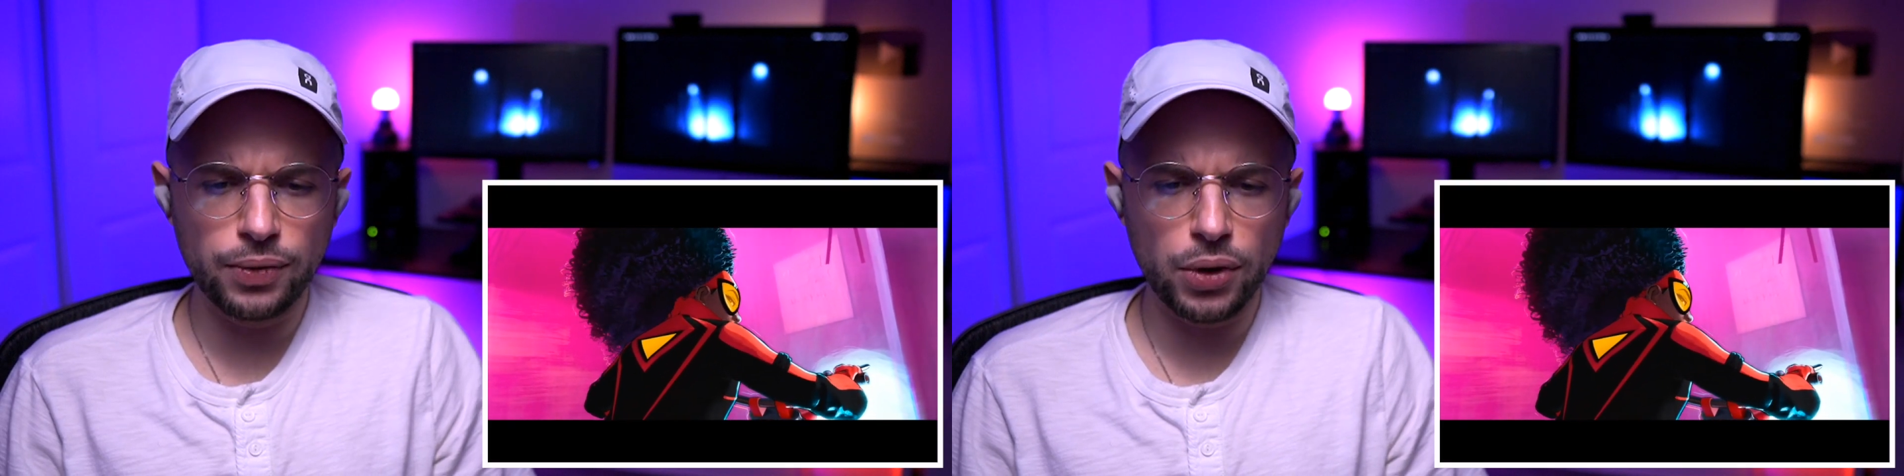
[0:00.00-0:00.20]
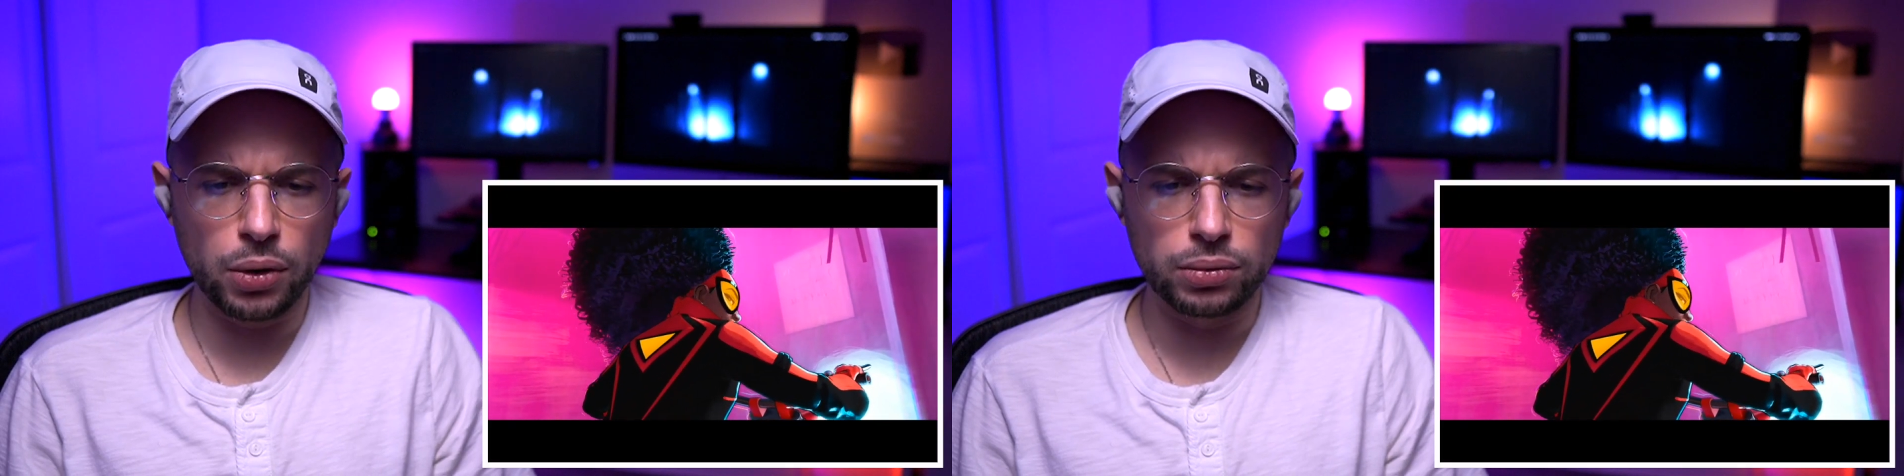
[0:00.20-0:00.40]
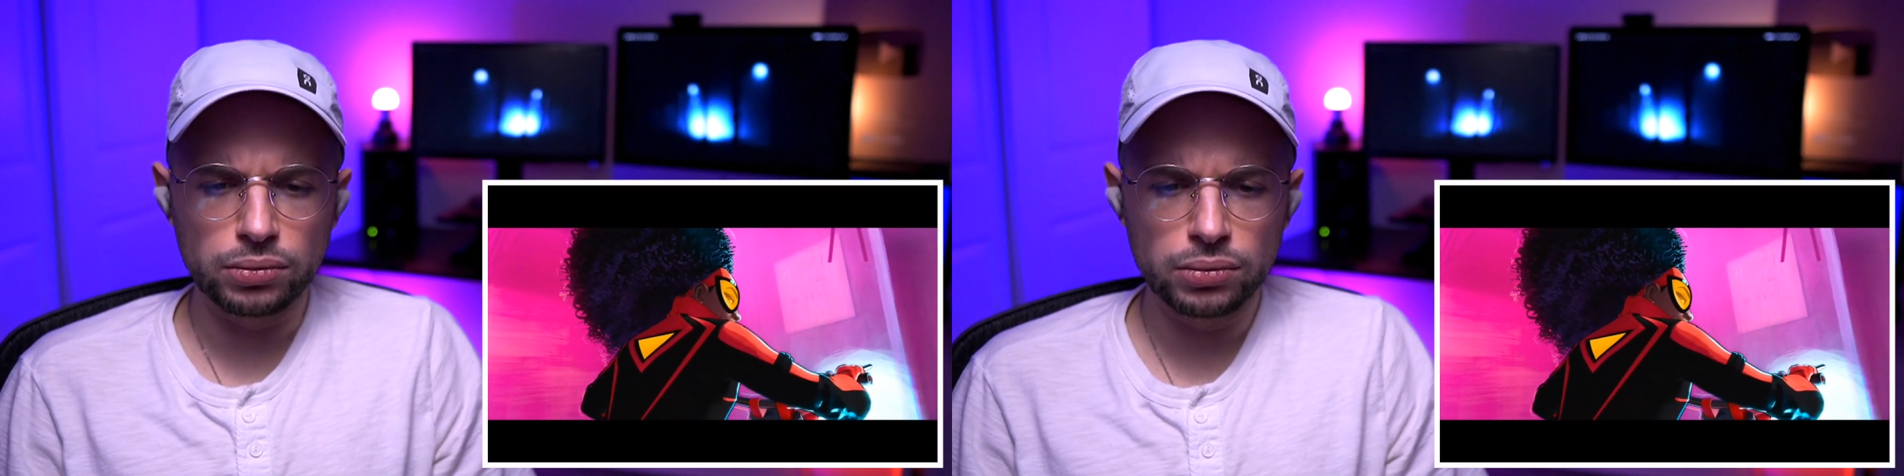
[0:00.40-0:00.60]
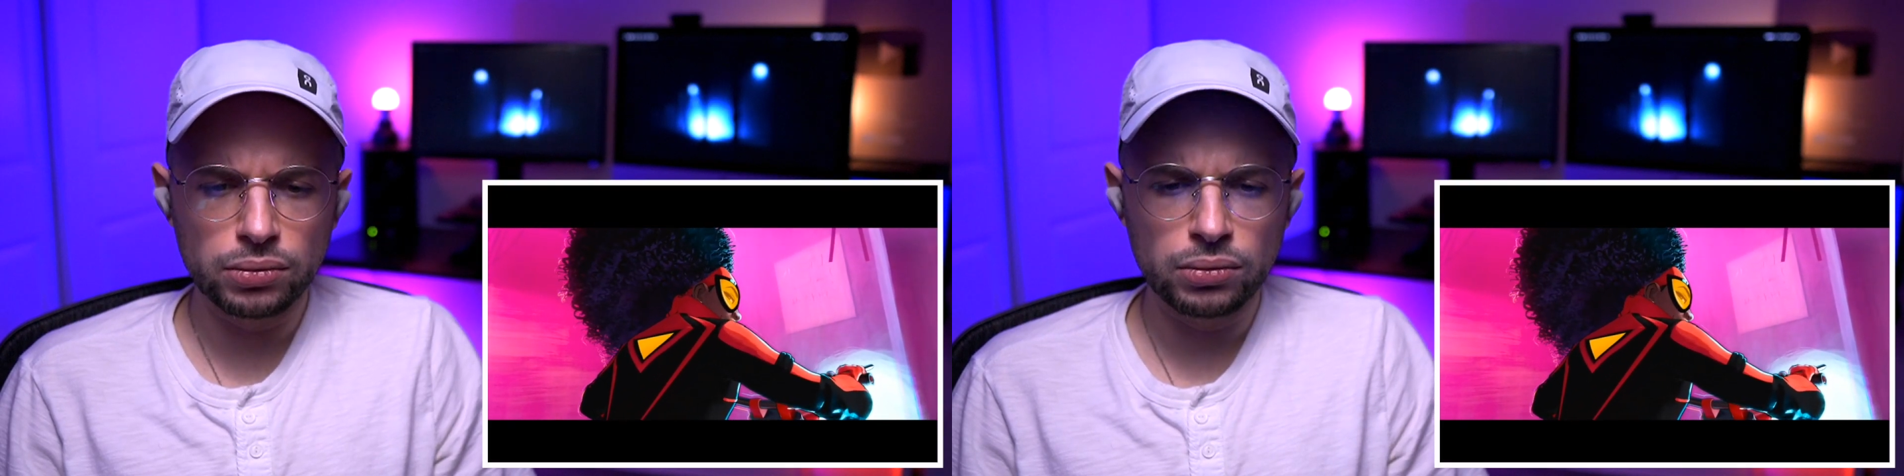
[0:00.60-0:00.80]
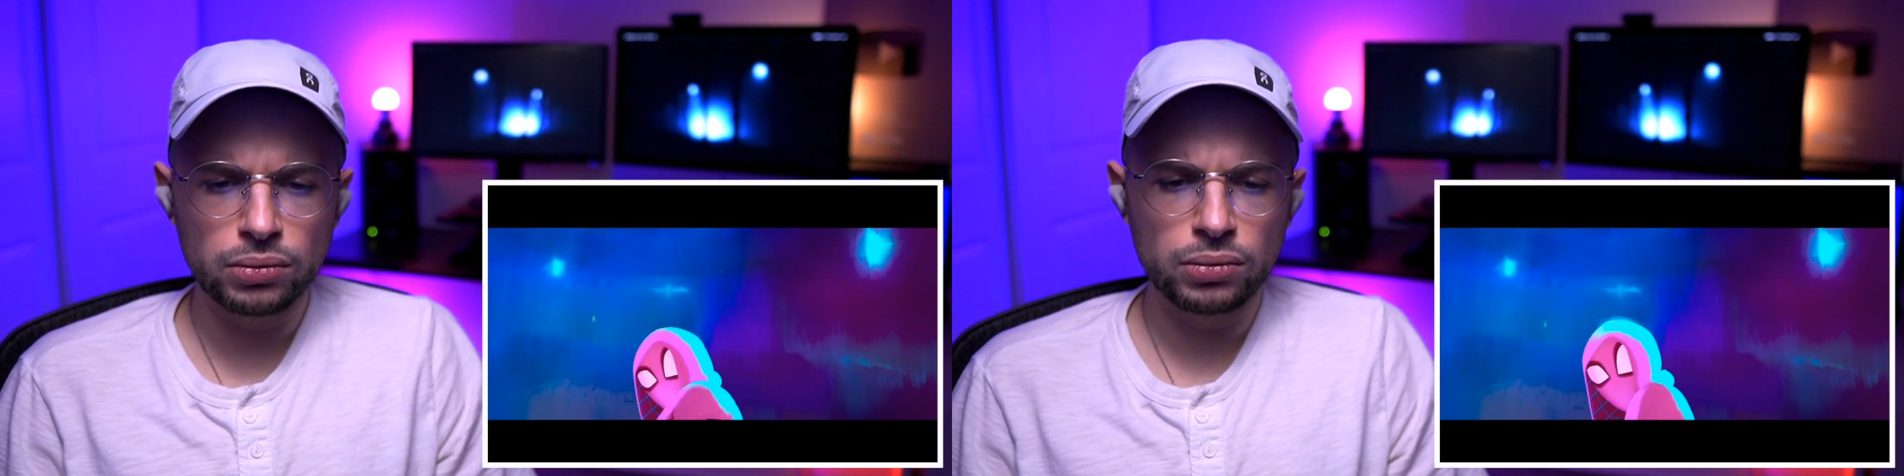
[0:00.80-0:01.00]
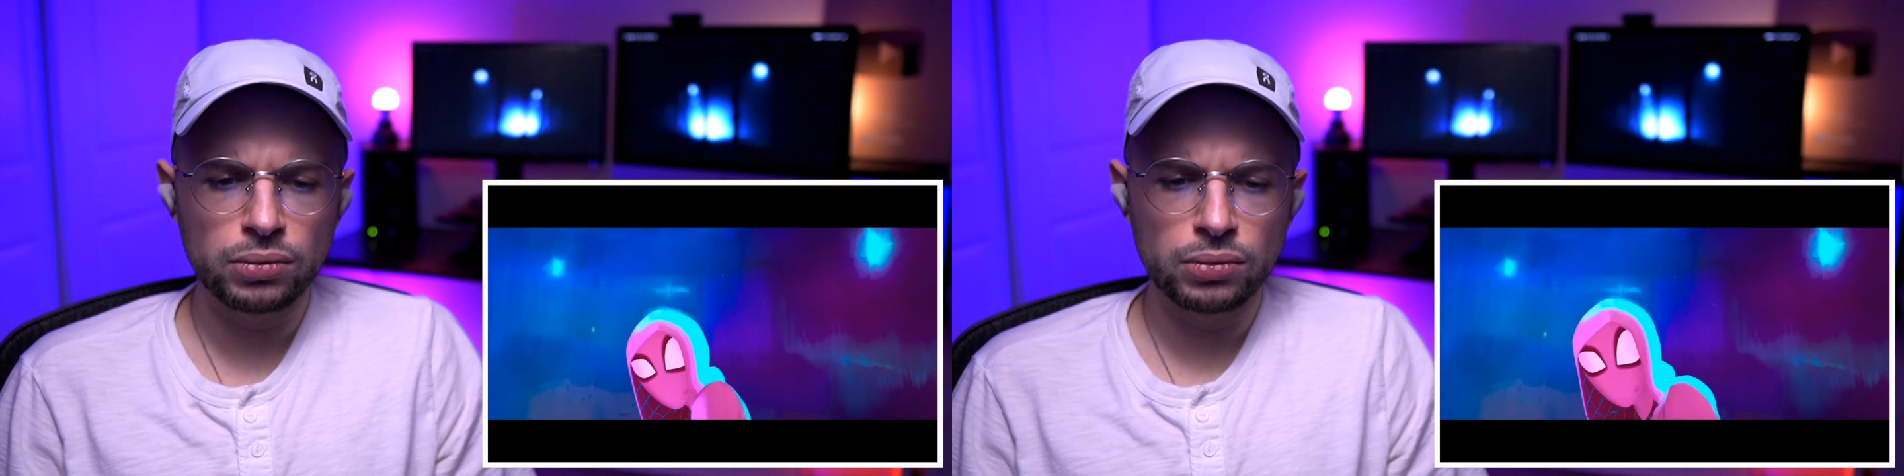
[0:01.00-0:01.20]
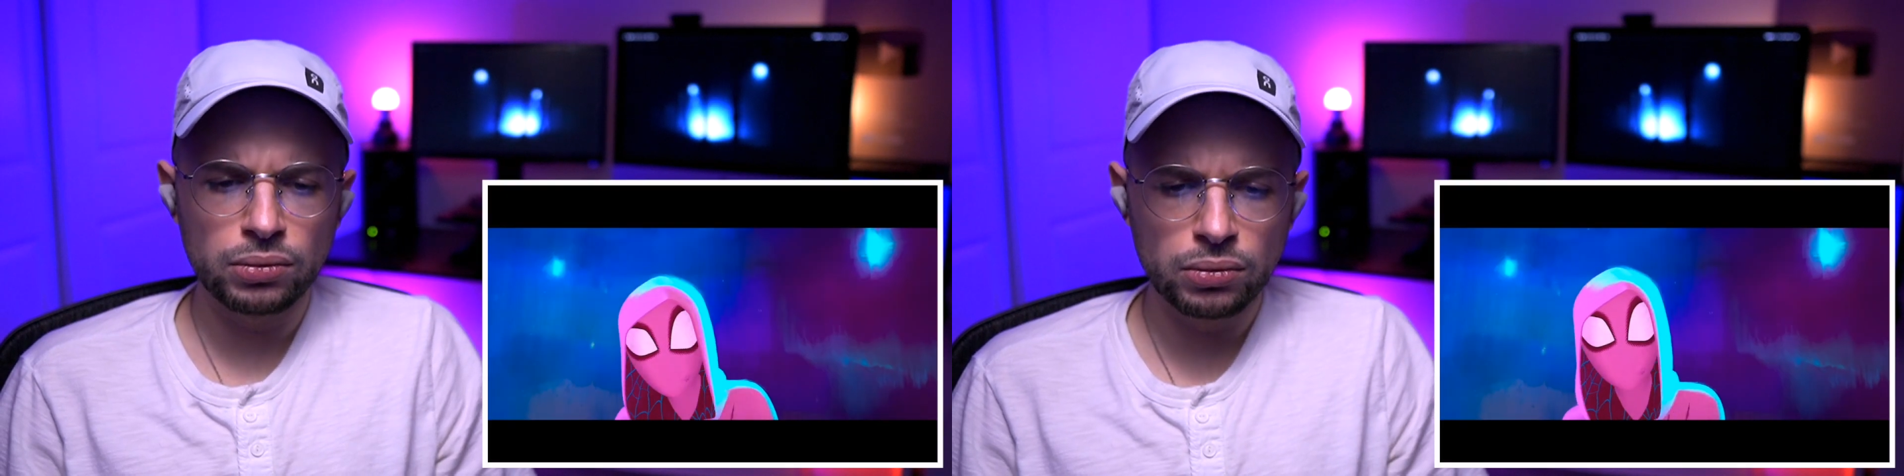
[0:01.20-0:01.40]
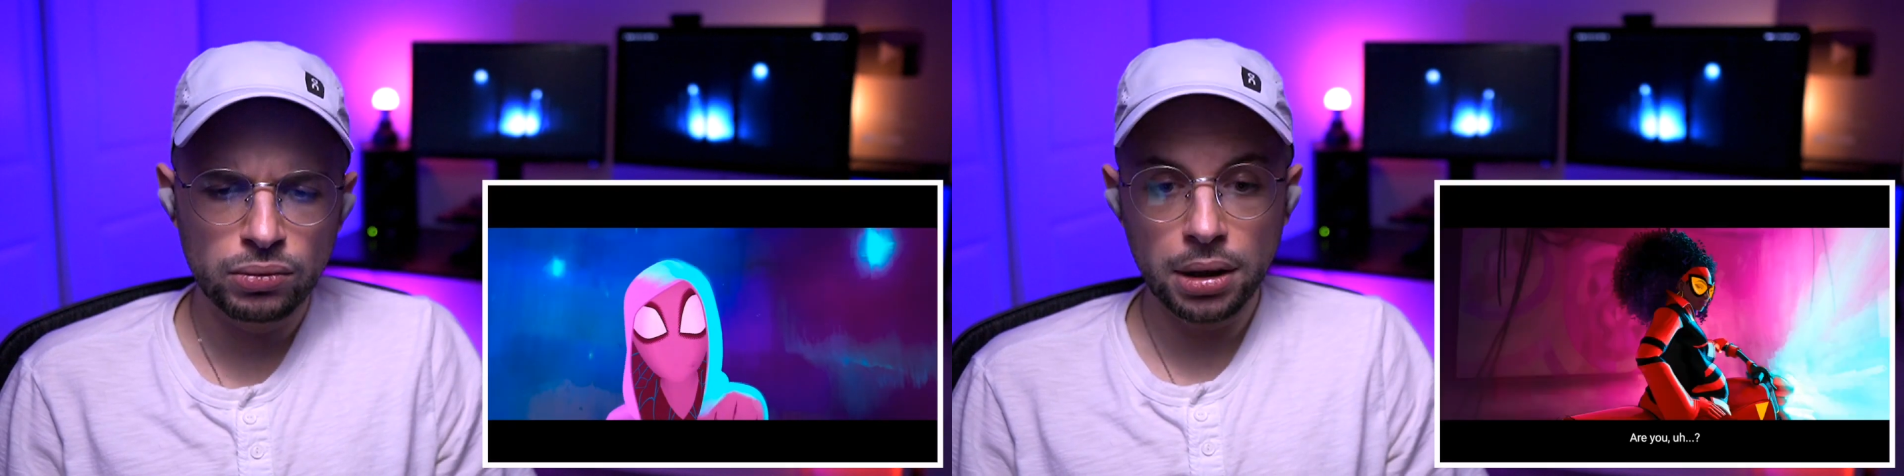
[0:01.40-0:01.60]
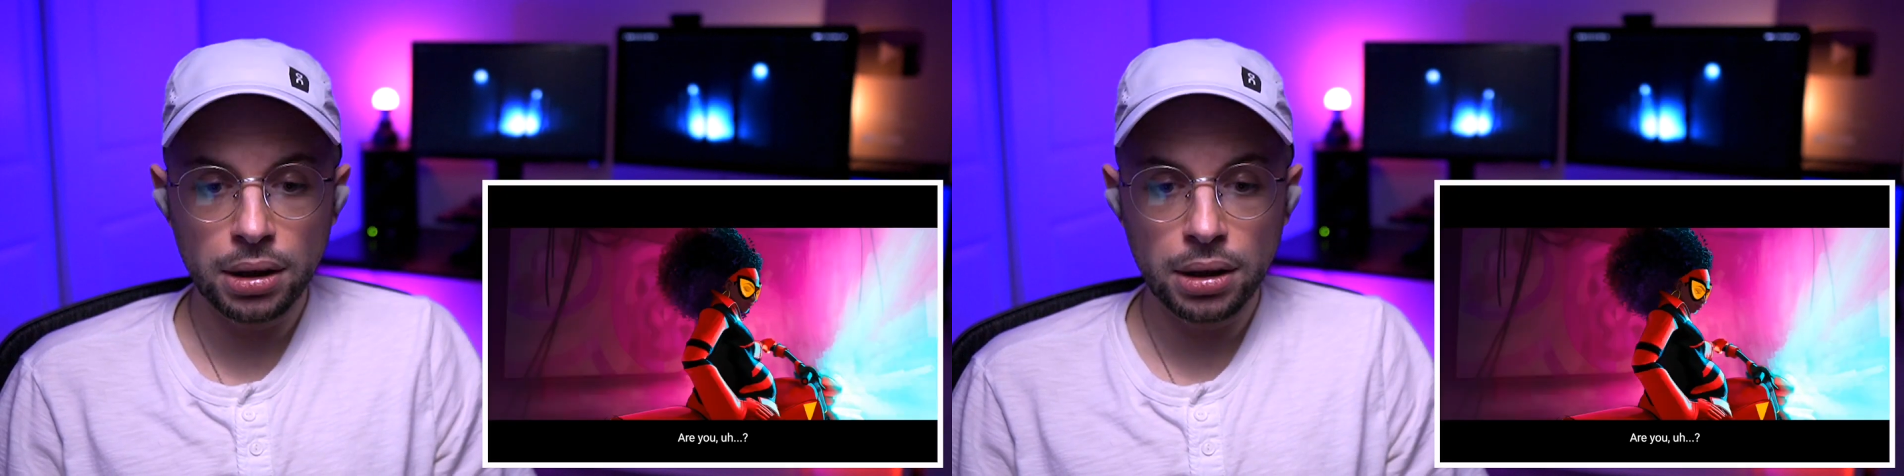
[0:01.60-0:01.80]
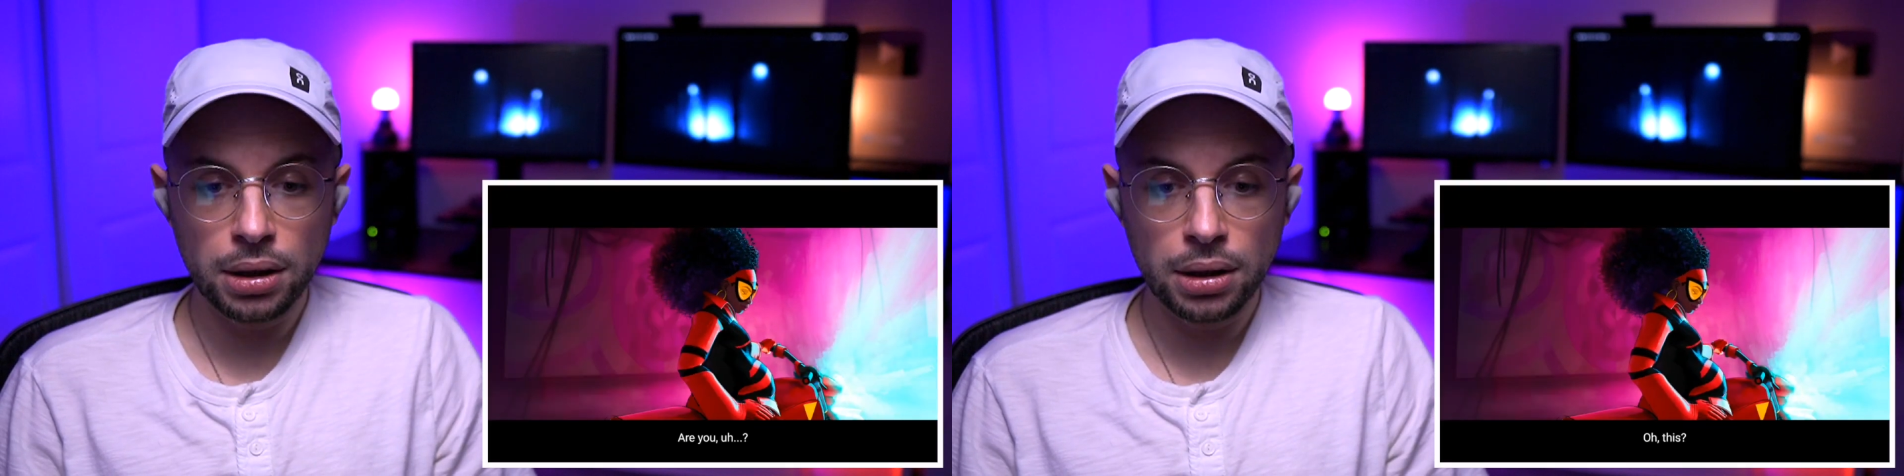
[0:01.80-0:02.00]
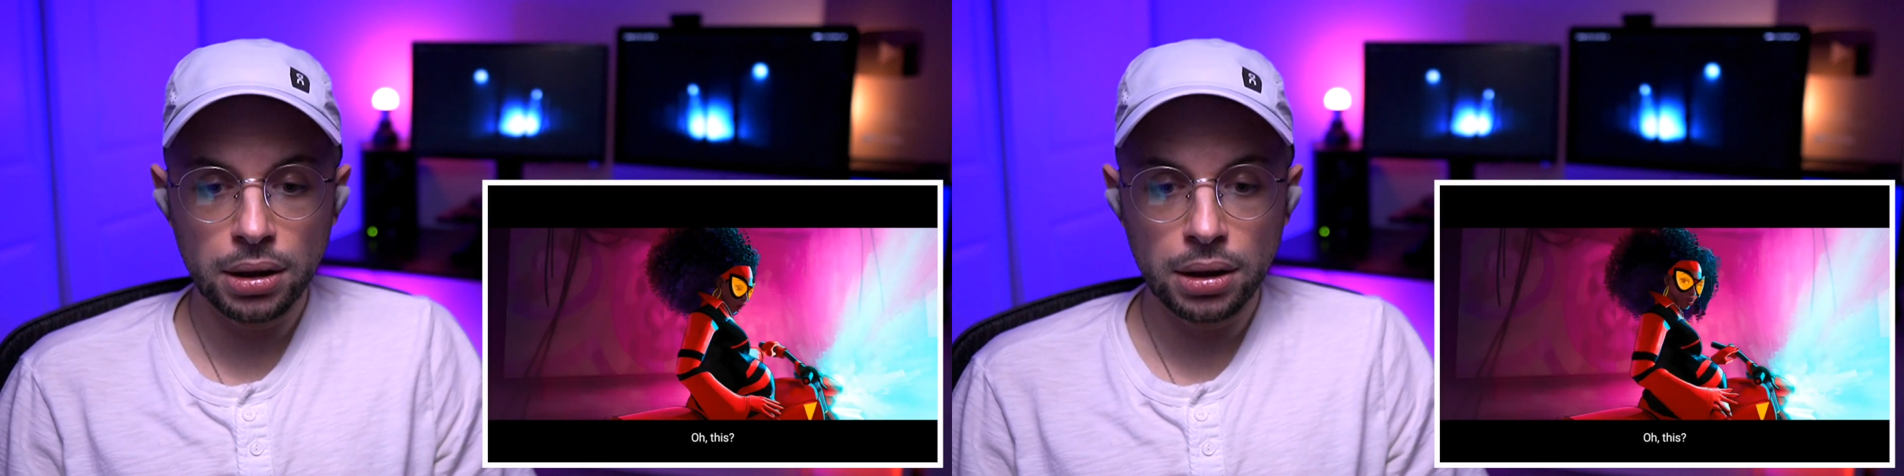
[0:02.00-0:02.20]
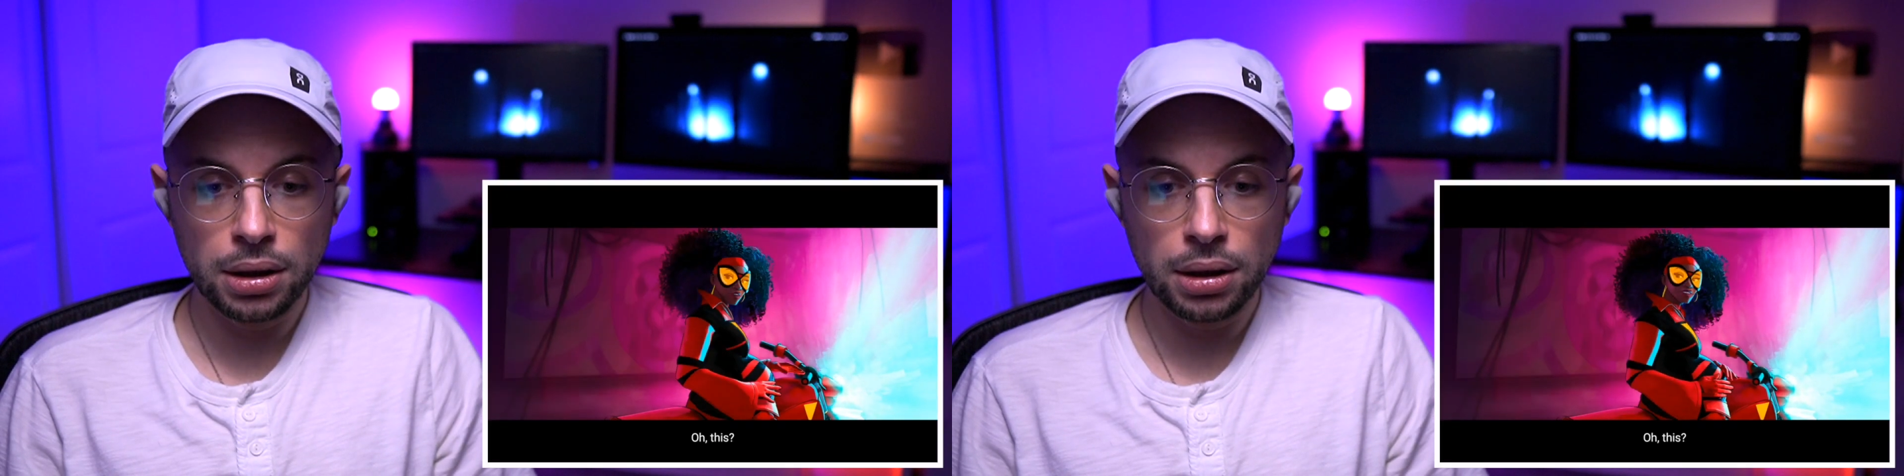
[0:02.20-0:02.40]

throw. Oh, this?